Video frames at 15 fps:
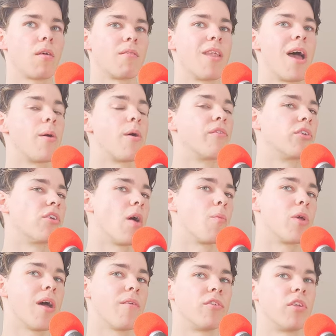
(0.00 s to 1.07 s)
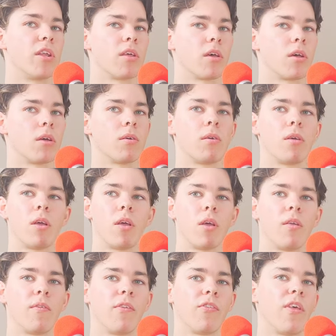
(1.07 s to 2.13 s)
now every time we have dinner,
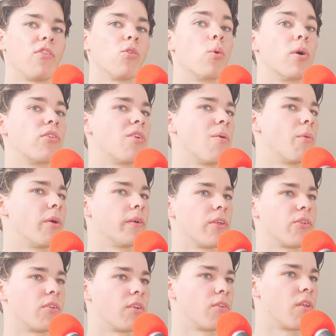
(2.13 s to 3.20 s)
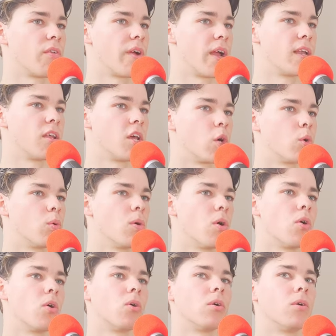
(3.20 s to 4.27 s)
there's always someone listening to the radio.
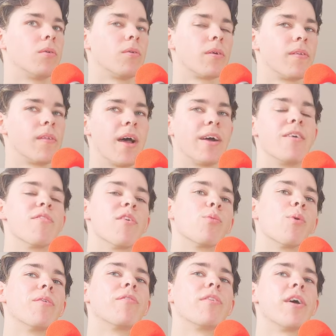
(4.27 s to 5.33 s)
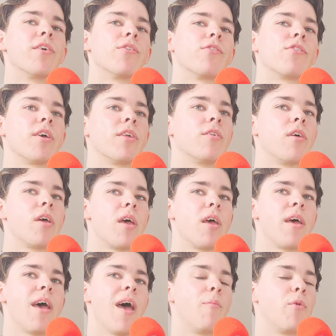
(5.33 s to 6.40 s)
Or I love this one phrase that said,
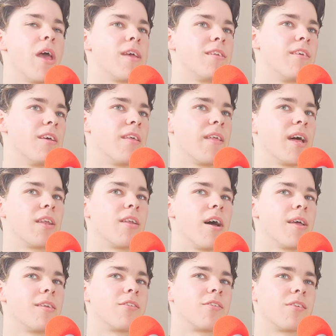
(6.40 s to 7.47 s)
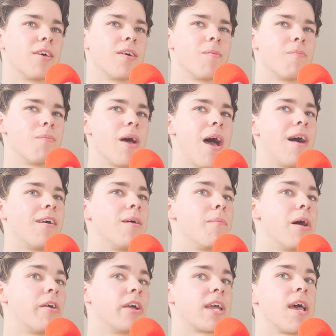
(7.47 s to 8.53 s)
and we ate dinner that night à
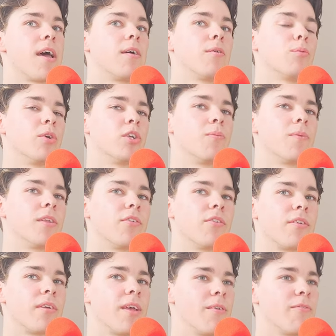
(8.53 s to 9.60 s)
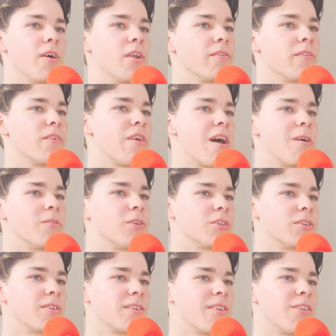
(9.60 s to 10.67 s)
l'américain, which means in front of the
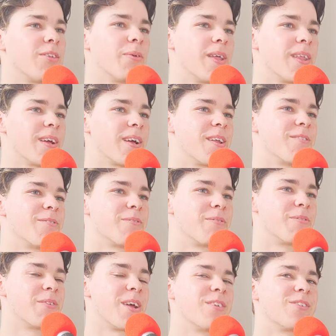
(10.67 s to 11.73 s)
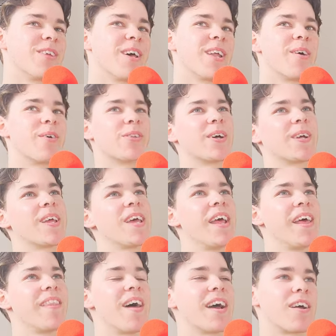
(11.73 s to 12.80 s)
television, is the way they kind of phrased it. And I was like,
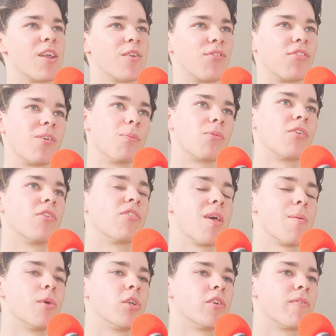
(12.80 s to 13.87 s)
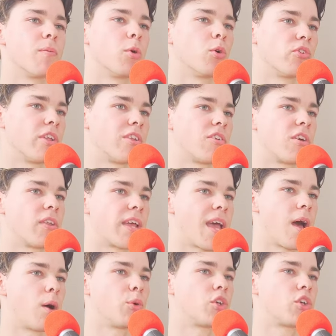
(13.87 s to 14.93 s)
that kind of Simpsons image of them all sitting on the
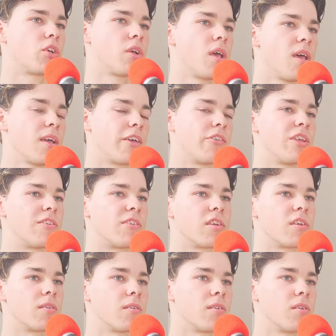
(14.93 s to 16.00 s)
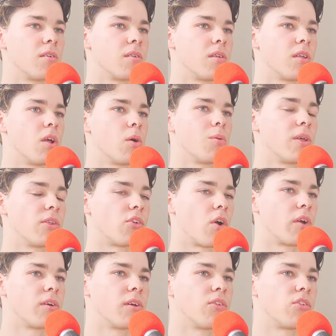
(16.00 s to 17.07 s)
couch, because eating, you know,
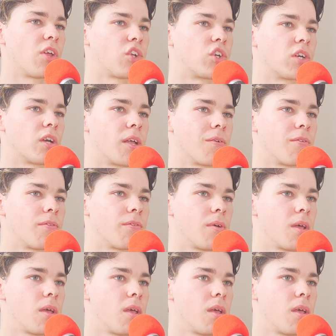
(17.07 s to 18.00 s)
historically is such a kind of